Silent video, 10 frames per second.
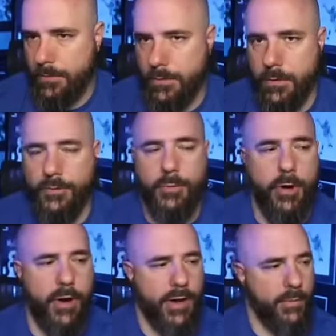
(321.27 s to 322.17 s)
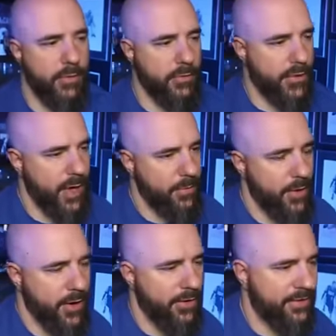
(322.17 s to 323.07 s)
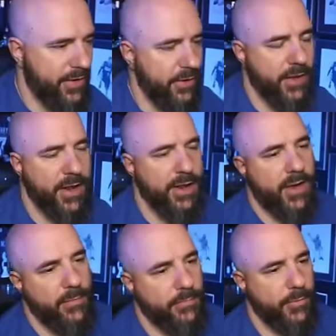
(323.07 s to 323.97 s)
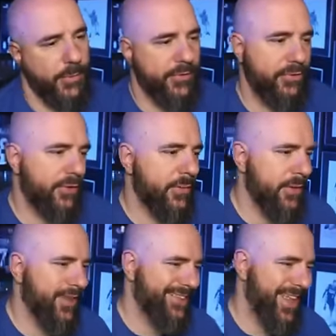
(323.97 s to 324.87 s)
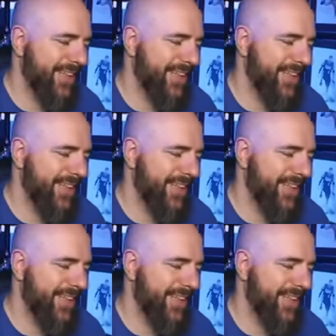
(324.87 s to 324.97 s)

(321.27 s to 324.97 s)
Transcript: Well, tomorrow I get my new cap card. I'll set all that up. We'll be streaming and, and